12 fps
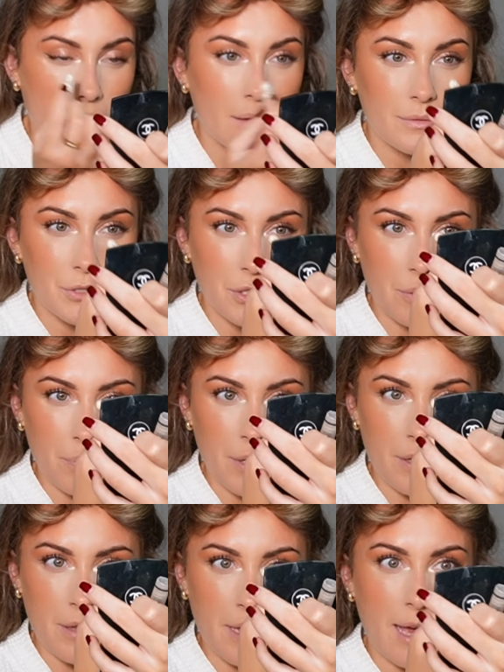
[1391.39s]
I'm just going to put
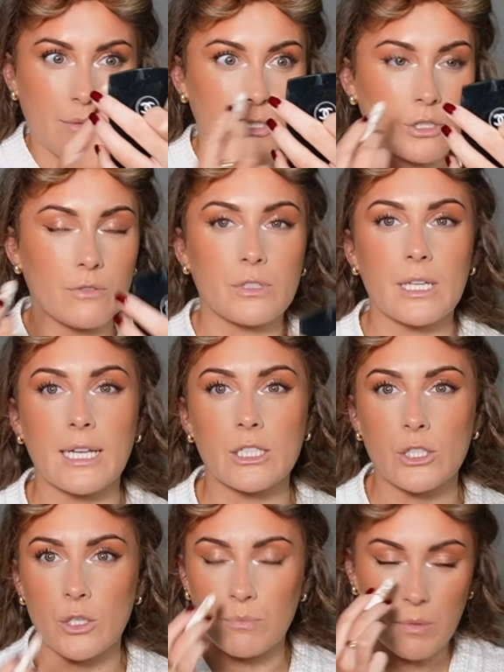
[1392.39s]
that, which is obviously like
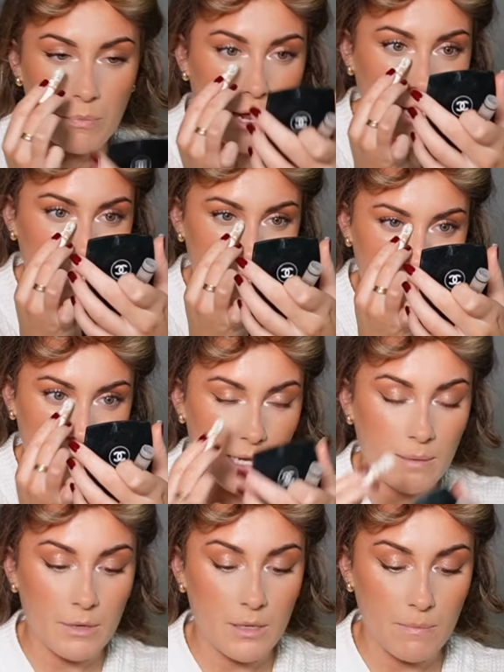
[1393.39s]
super bright, but then
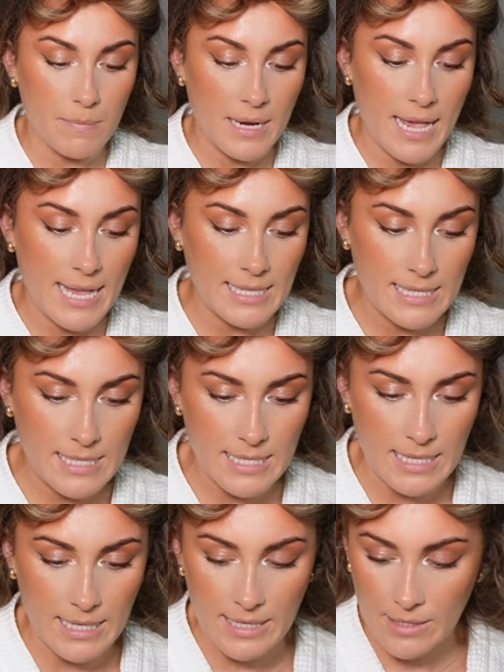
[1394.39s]
I'm going to blend
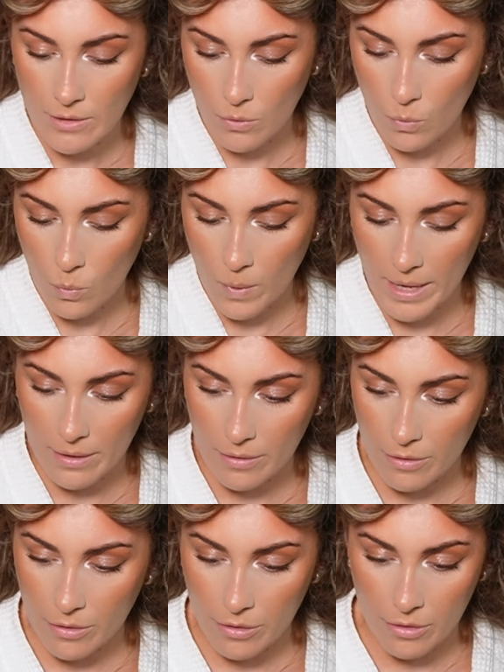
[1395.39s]
it
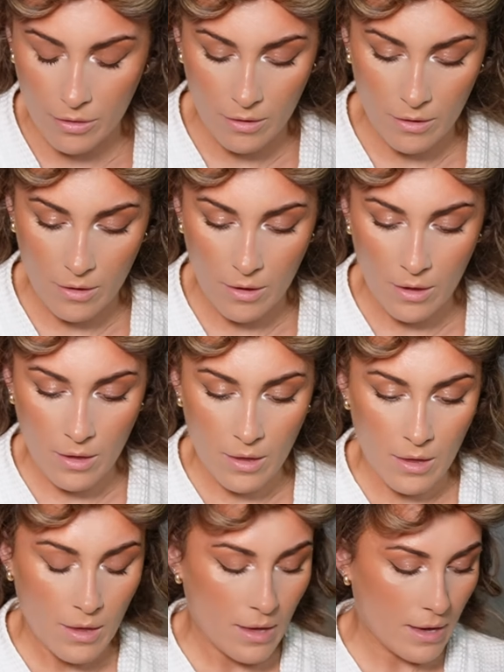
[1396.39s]
with
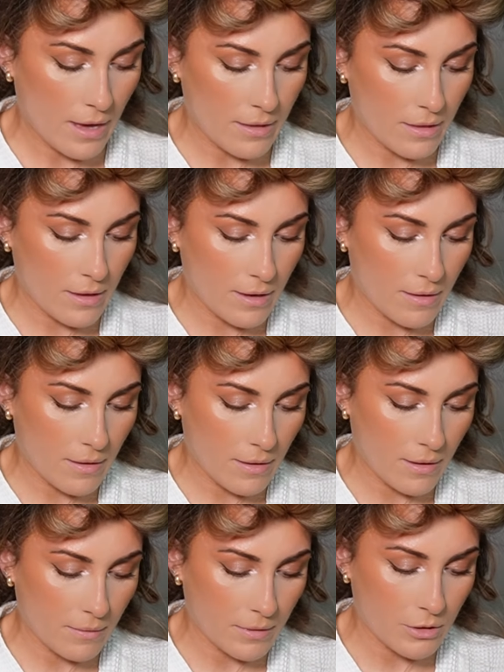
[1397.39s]
either,
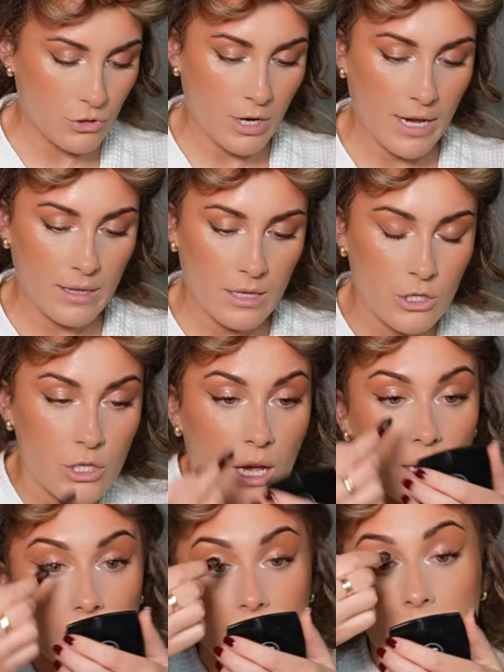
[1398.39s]
I'm going to try the
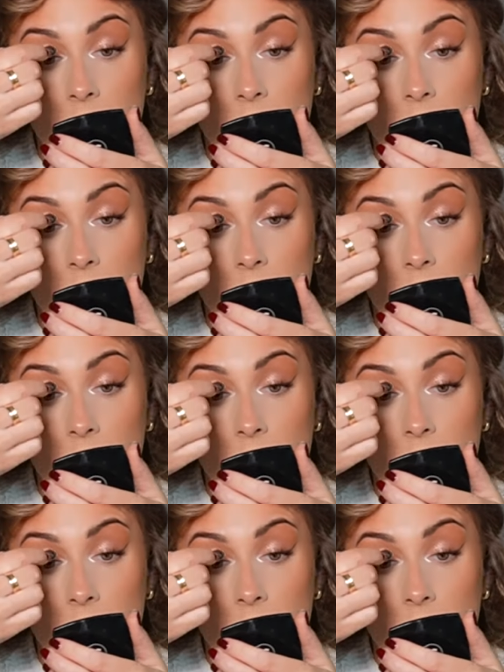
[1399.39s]
Charlotte